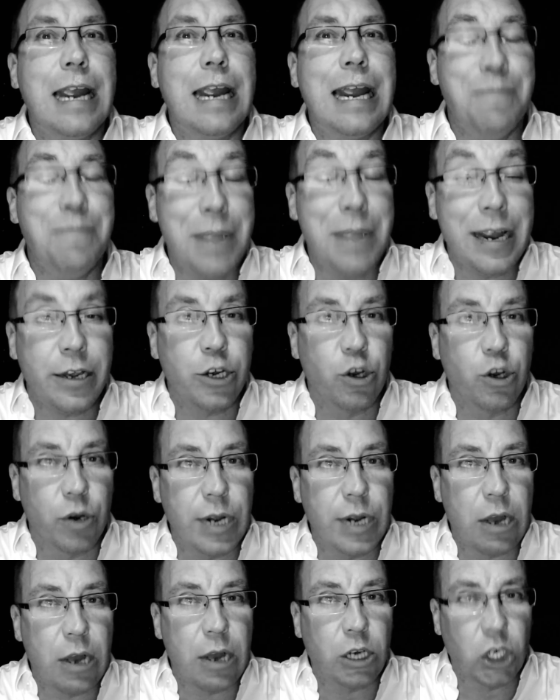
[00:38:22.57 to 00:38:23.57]
admit
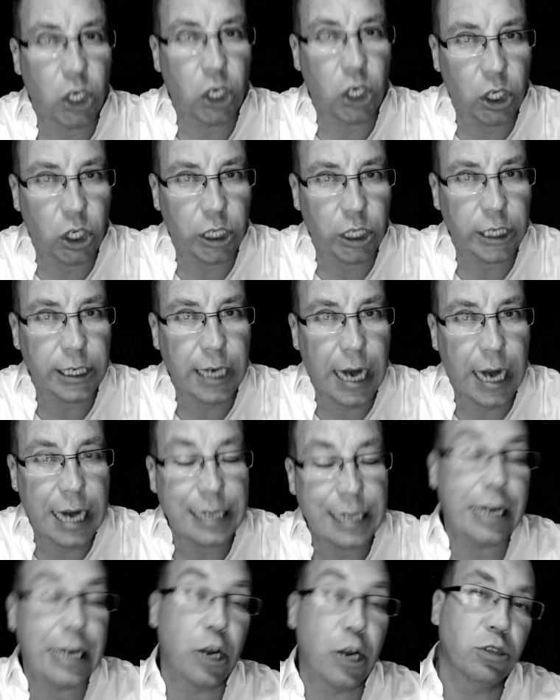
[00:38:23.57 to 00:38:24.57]
you're an alcoholic
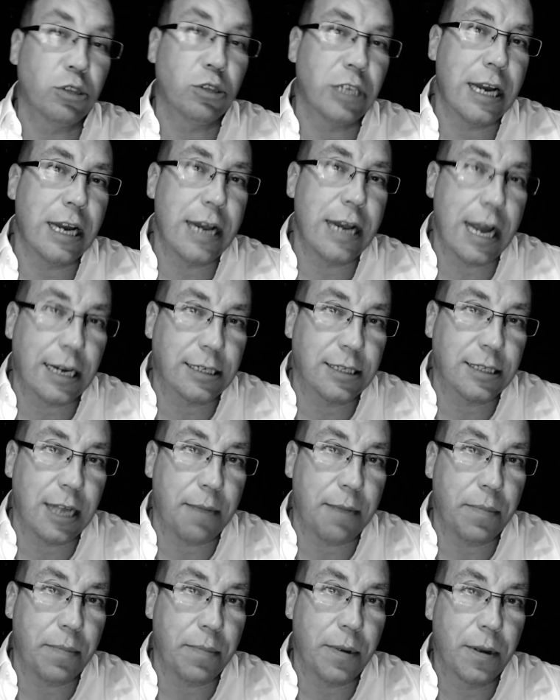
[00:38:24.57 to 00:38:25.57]
and then go to the next
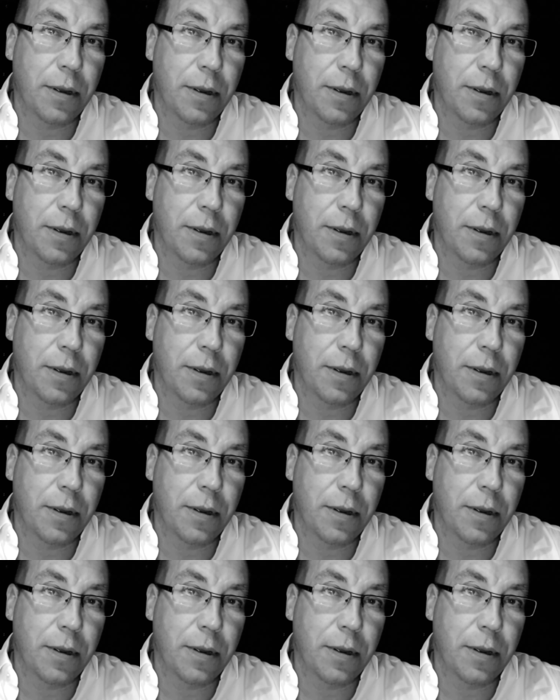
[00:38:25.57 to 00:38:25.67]
step.